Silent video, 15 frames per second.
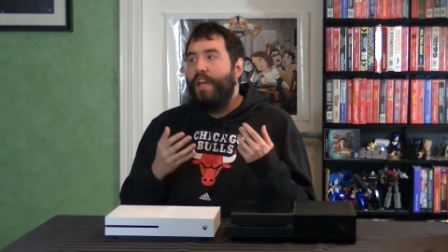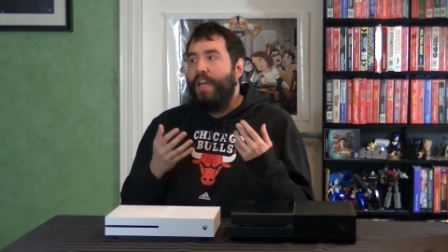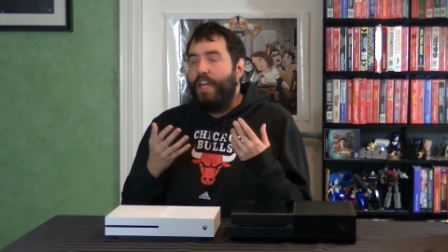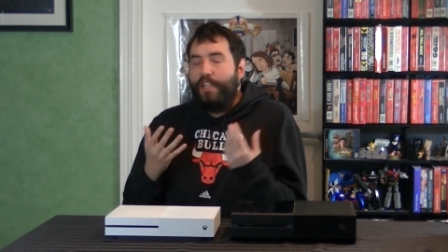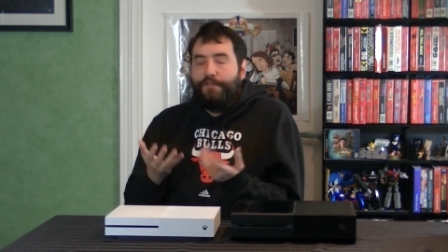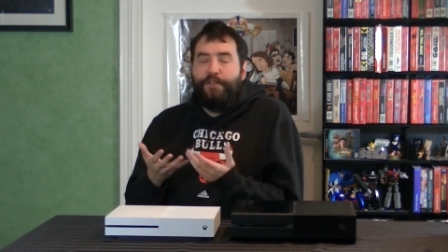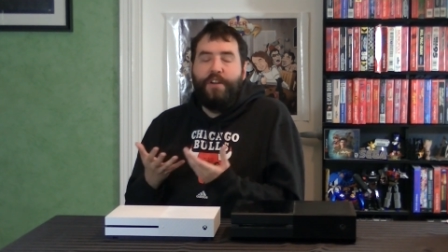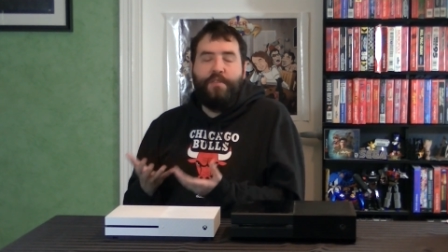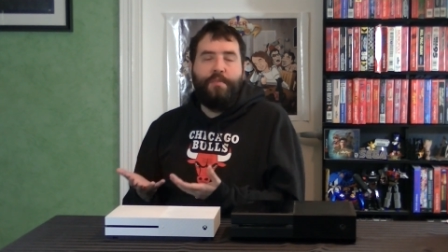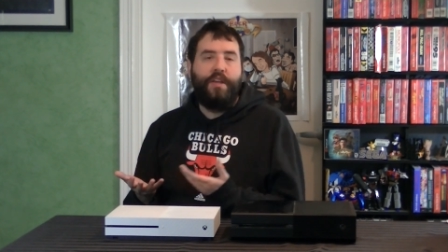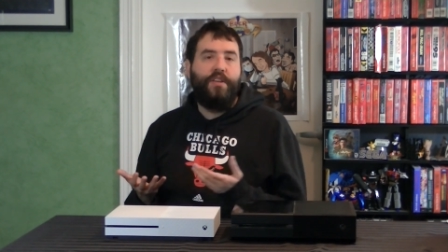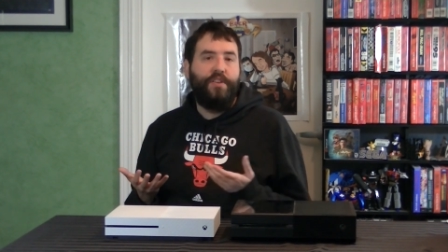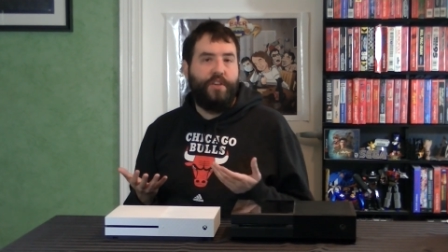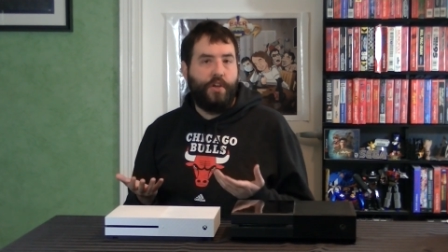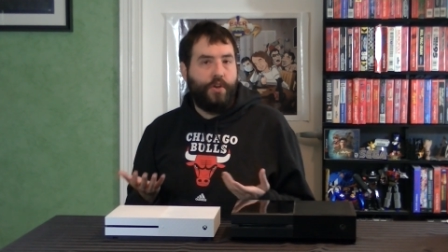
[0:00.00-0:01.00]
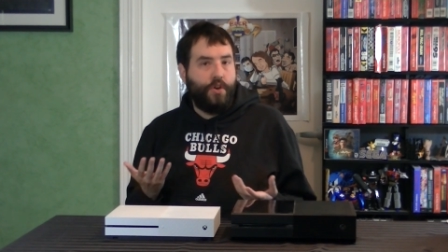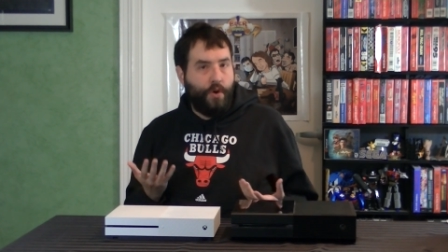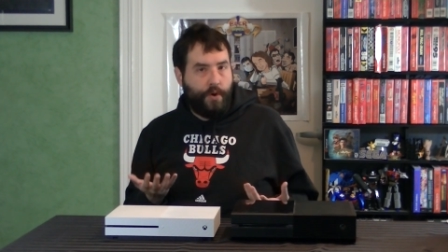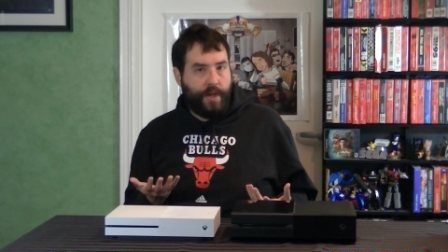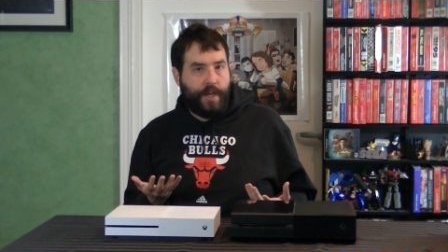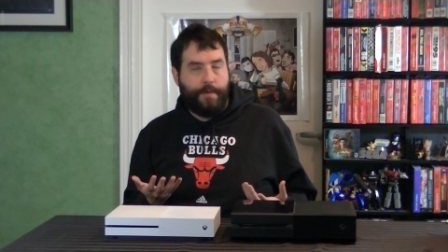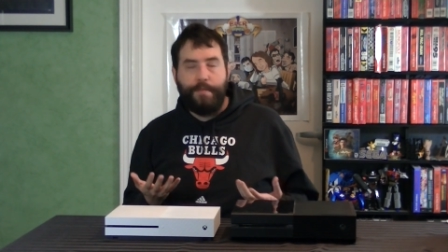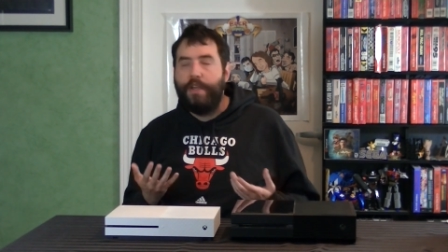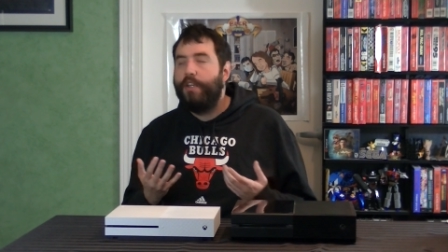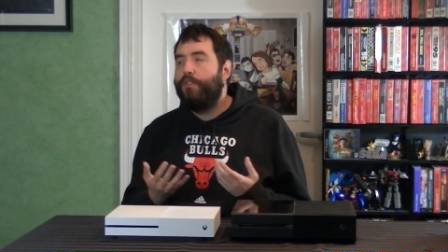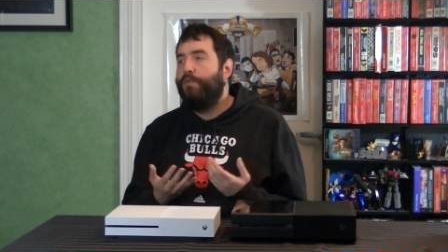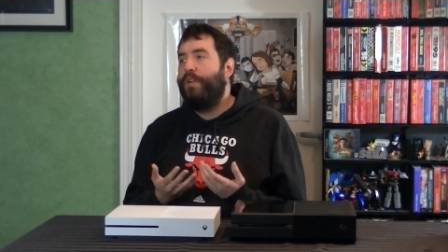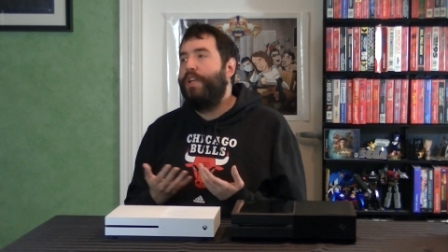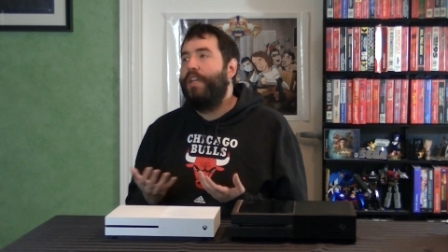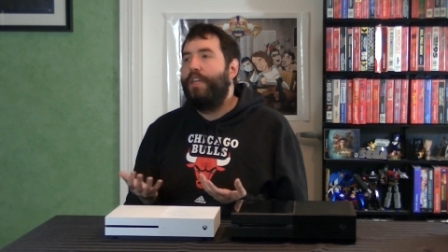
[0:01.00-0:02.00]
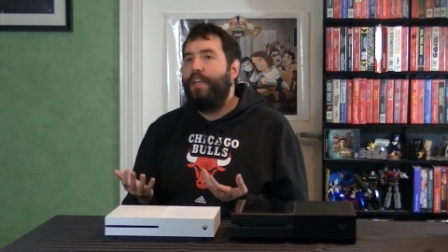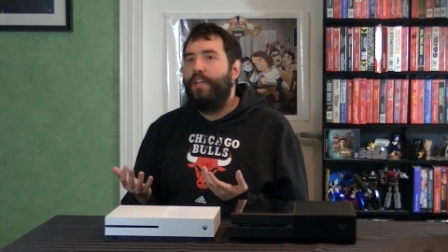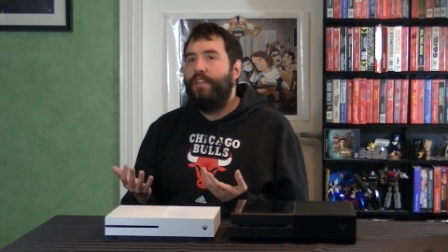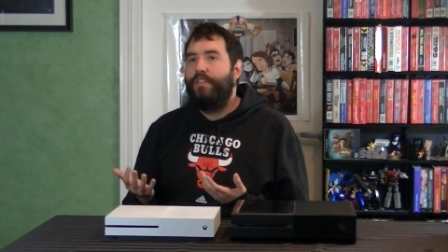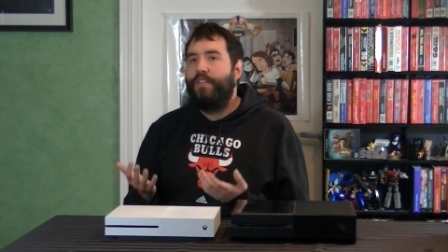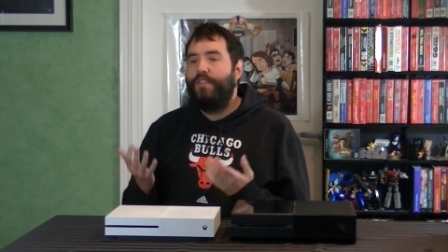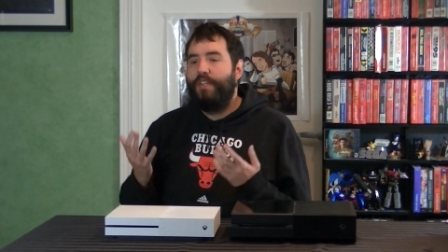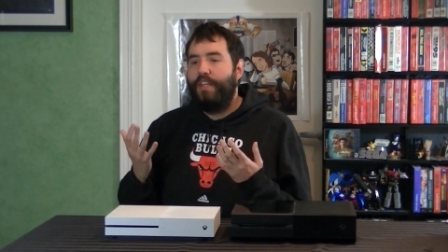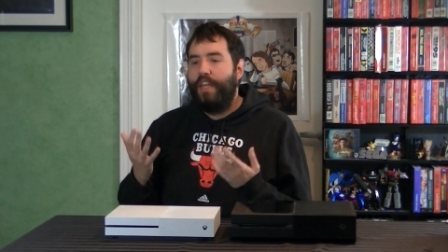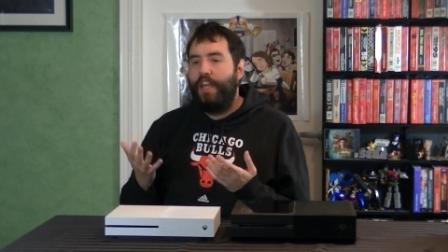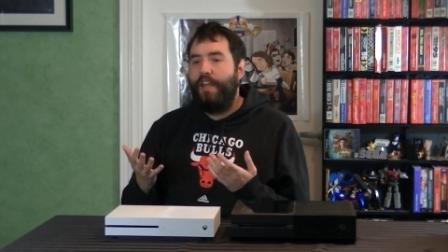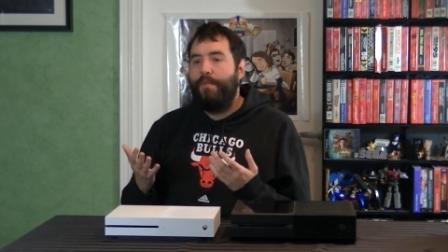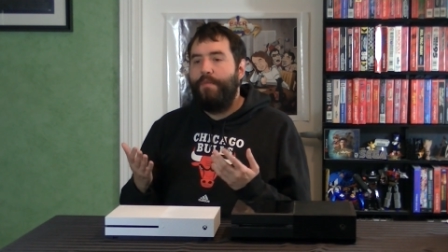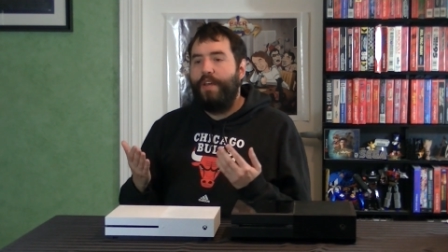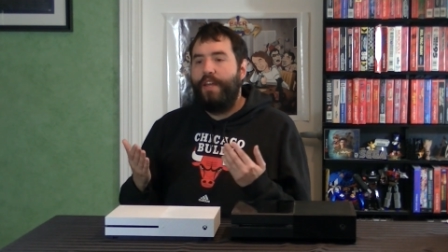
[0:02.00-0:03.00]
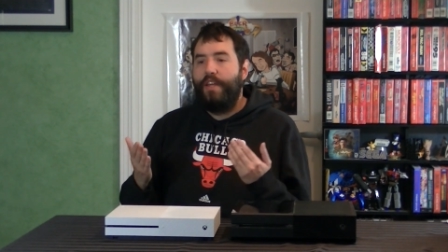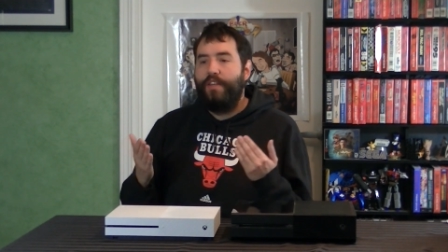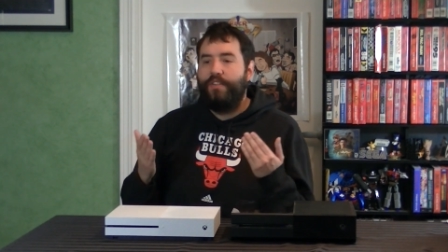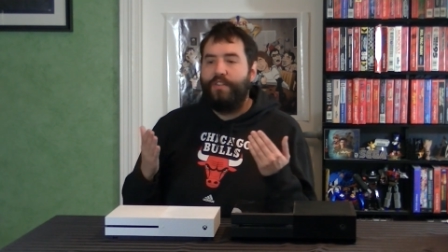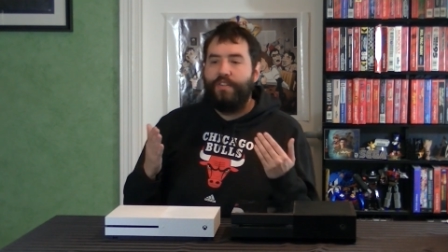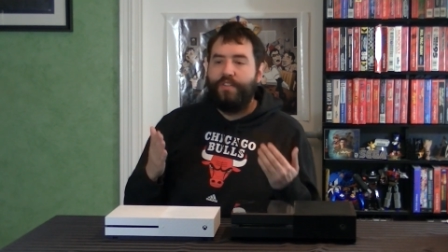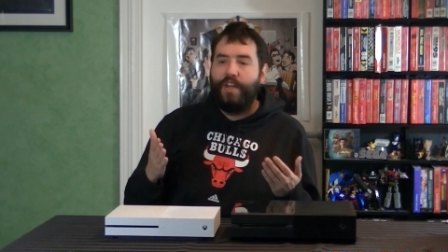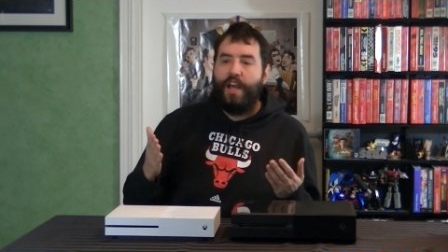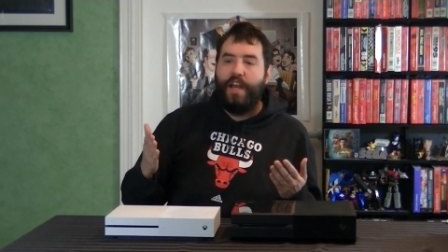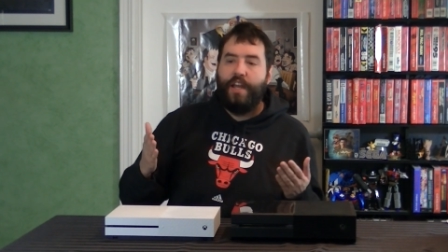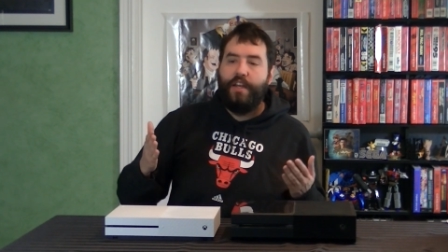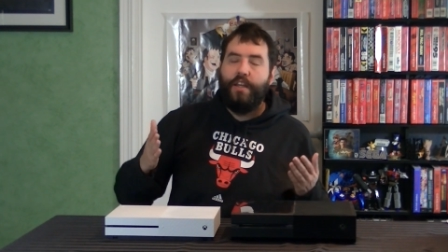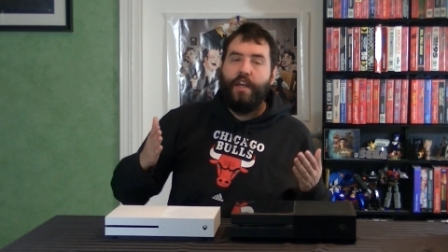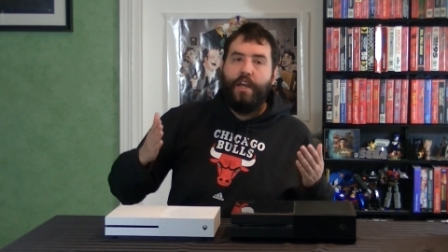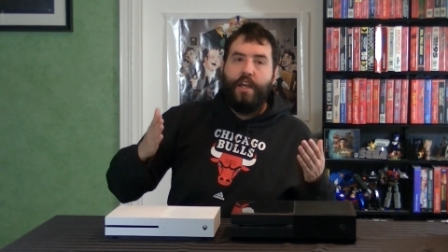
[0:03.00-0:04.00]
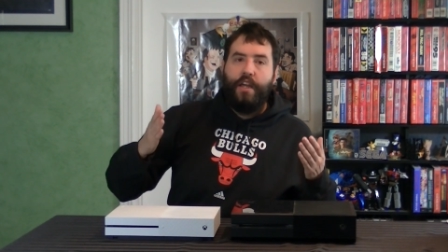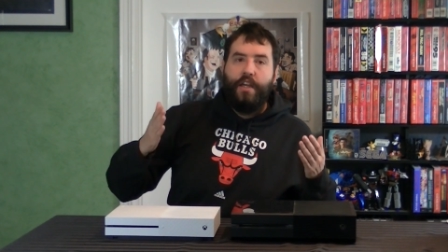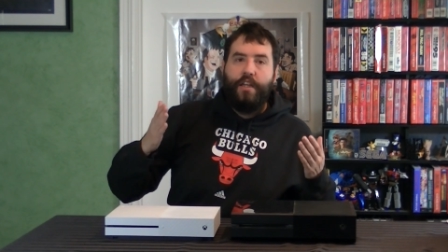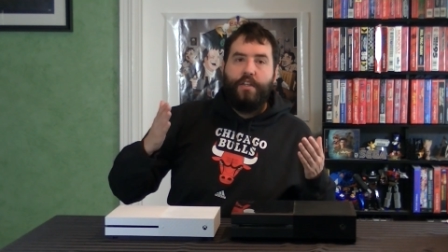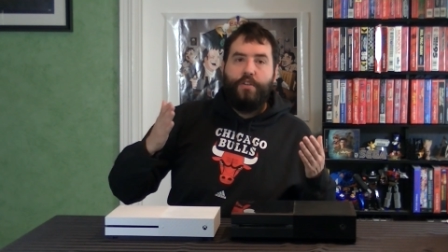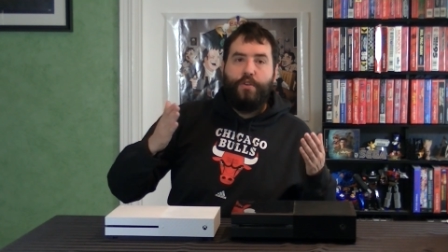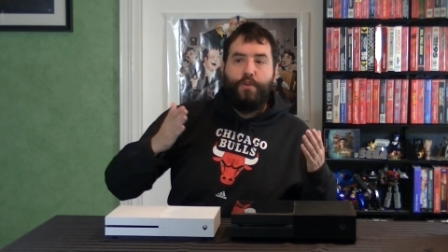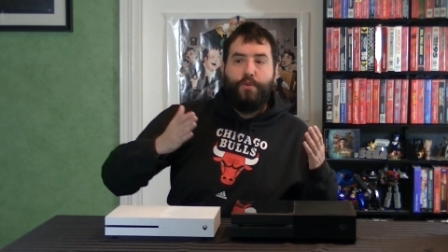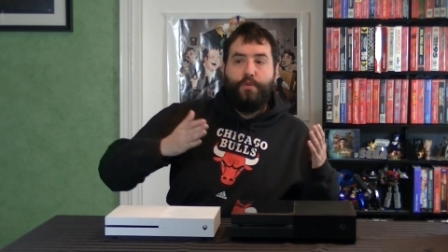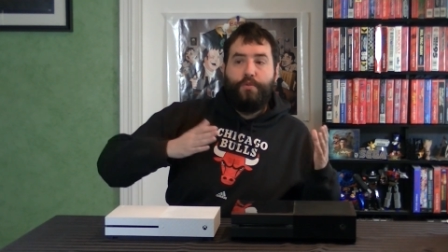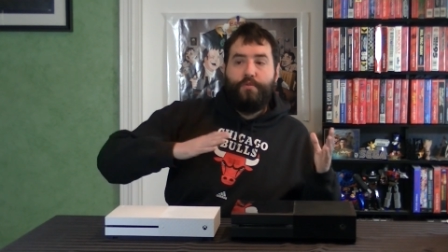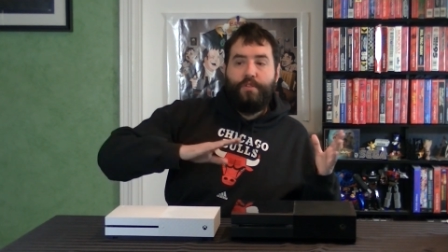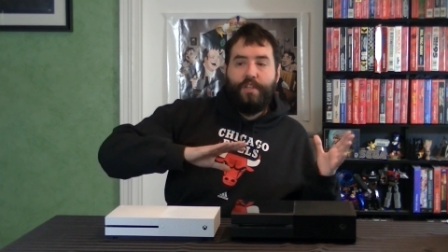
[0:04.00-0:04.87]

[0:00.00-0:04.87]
It's fundamentally annoying because what it is a game that is designed to,